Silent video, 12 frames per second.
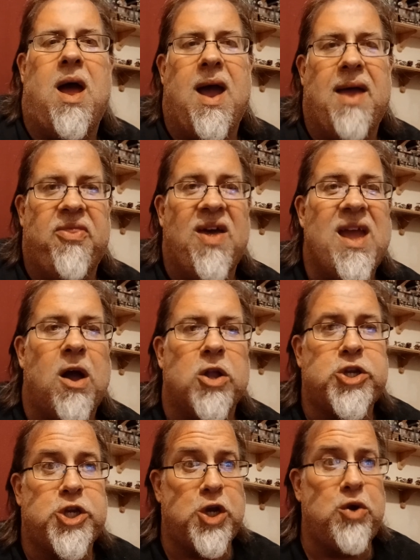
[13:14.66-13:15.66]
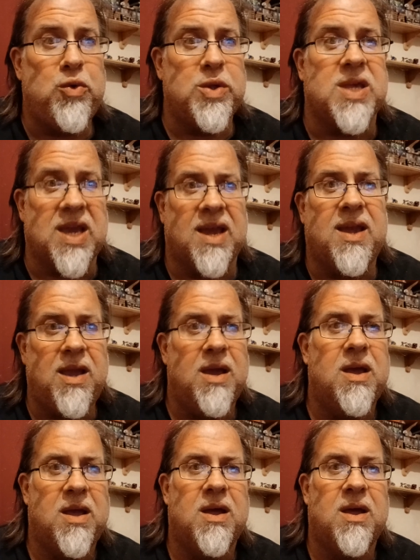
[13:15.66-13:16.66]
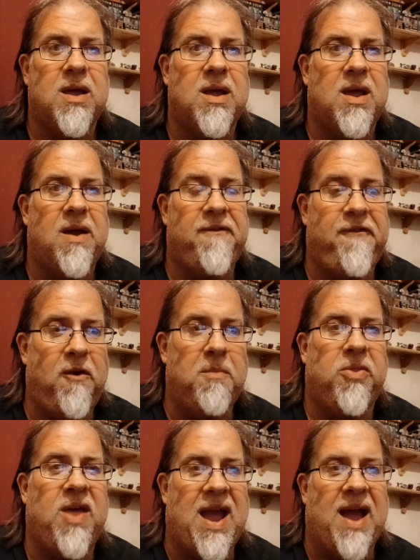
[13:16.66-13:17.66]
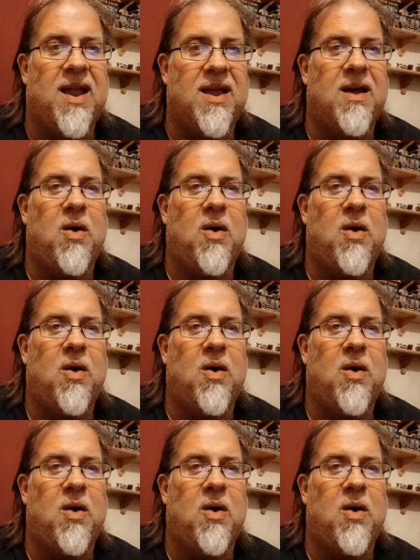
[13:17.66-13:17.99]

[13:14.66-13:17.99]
And they are choosing from that